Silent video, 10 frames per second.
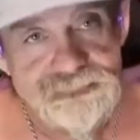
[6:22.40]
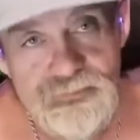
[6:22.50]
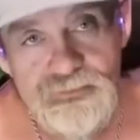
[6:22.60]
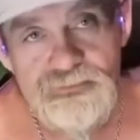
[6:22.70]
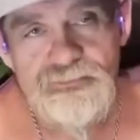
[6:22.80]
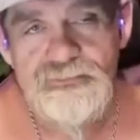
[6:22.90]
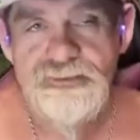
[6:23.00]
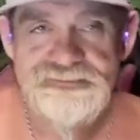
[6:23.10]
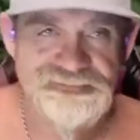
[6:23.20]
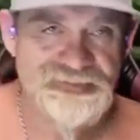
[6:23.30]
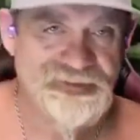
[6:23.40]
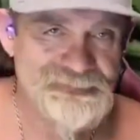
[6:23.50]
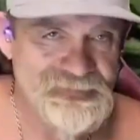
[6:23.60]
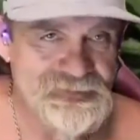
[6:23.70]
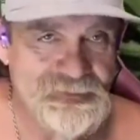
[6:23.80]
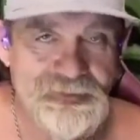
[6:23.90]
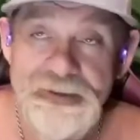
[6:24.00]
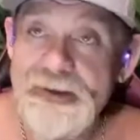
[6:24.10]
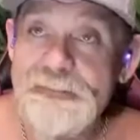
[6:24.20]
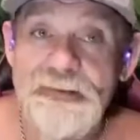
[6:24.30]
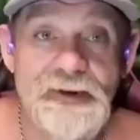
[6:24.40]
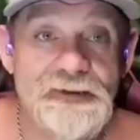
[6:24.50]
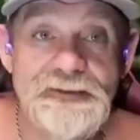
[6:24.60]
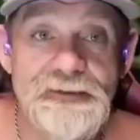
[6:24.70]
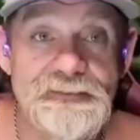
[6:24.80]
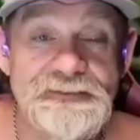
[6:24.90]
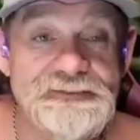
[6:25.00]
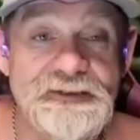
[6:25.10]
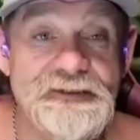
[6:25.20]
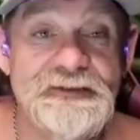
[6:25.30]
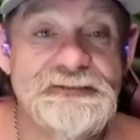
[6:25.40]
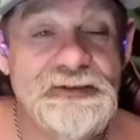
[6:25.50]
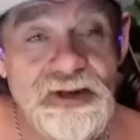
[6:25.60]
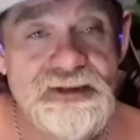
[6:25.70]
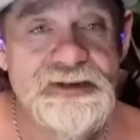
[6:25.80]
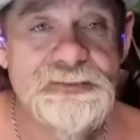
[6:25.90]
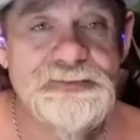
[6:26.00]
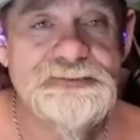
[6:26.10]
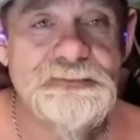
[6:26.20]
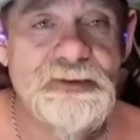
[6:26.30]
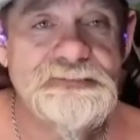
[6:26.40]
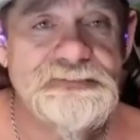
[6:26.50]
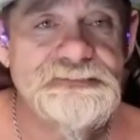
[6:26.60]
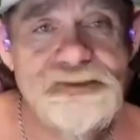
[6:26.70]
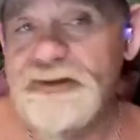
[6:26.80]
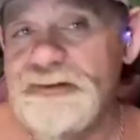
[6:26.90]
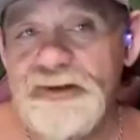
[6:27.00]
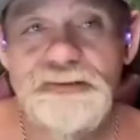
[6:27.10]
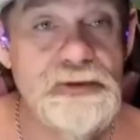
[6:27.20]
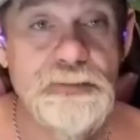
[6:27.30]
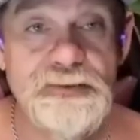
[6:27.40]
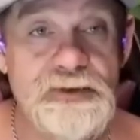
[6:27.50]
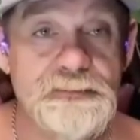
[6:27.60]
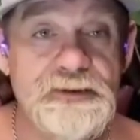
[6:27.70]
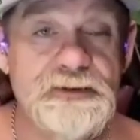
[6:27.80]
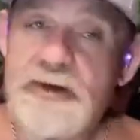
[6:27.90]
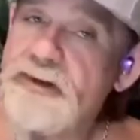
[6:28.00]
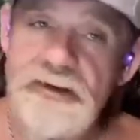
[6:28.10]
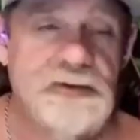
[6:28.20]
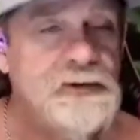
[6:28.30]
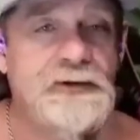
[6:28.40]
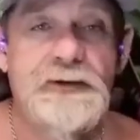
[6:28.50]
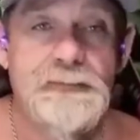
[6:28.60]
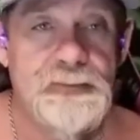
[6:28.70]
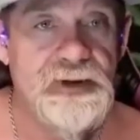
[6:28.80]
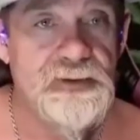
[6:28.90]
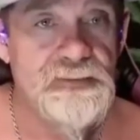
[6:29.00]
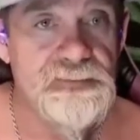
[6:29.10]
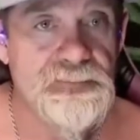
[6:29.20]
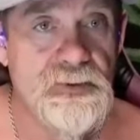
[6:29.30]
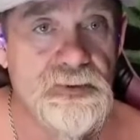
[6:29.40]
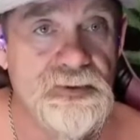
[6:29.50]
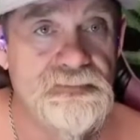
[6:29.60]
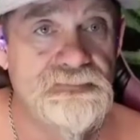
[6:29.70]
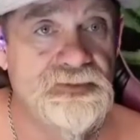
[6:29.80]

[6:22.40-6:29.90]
Oh, what's his name? And we're like, we're just standing there. I said, hey, can I put some clothes on? Yeah. Y'all want to come in? Yeah. Man, we partied.